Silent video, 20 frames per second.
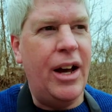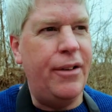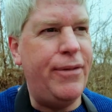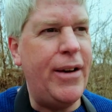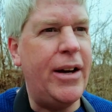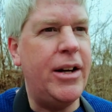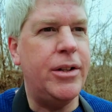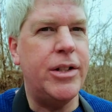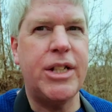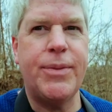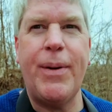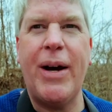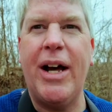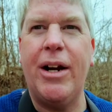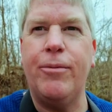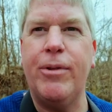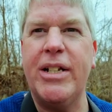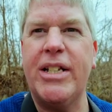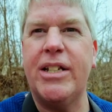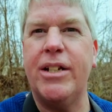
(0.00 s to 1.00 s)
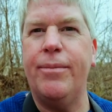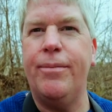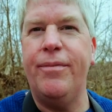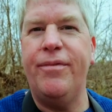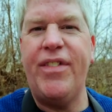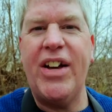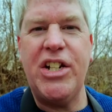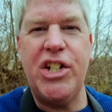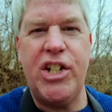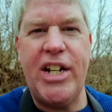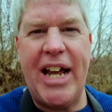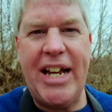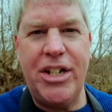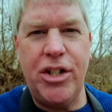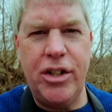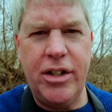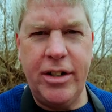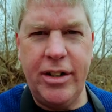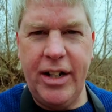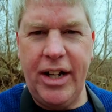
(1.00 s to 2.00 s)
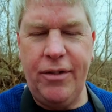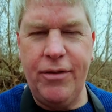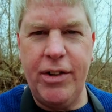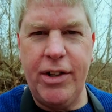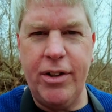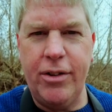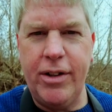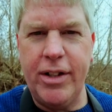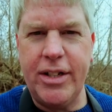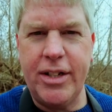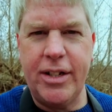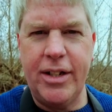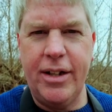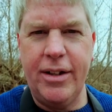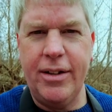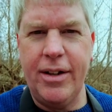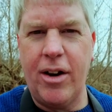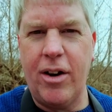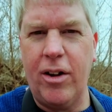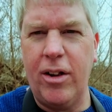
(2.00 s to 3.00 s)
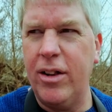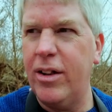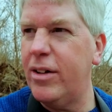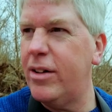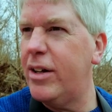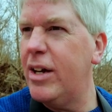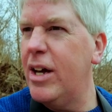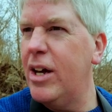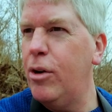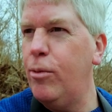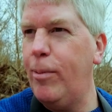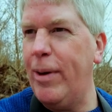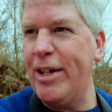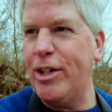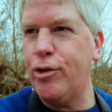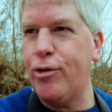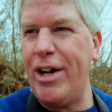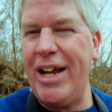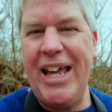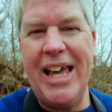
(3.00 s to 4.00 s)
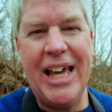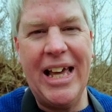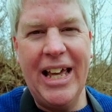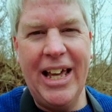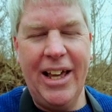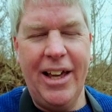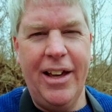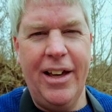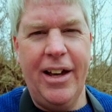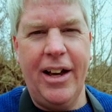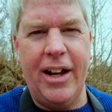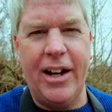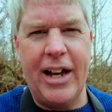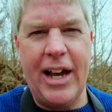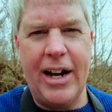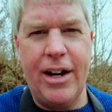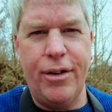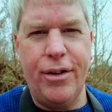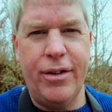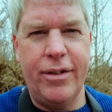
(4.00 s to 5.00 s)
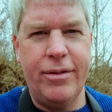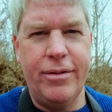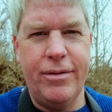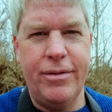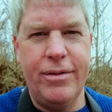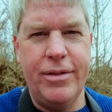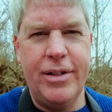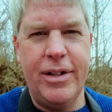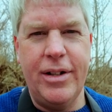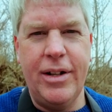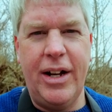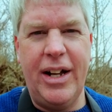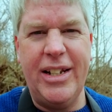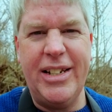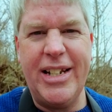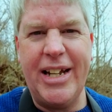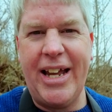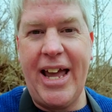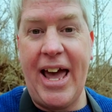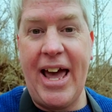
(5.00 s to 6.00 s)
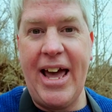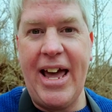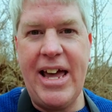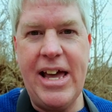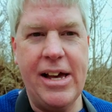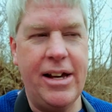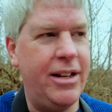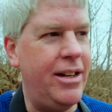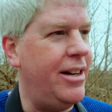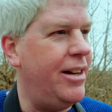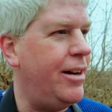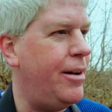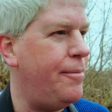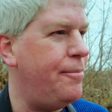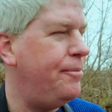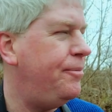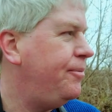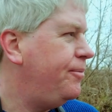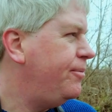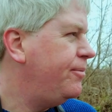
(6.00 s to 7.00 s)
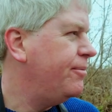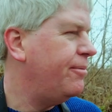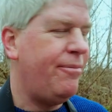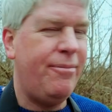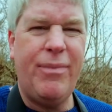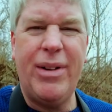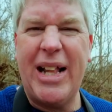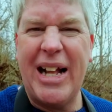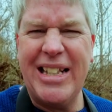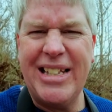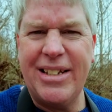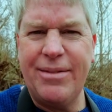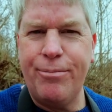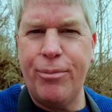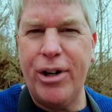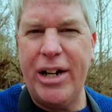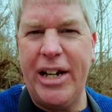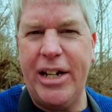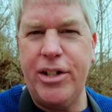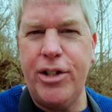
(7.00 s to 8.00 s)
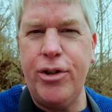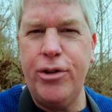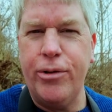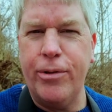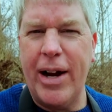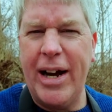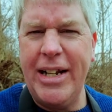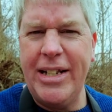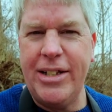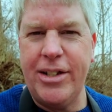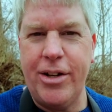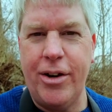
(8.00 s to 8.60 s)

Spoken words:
Found a spot with some vegetation, even though it's all wintry and kind of in decay, but that's pretty too, right?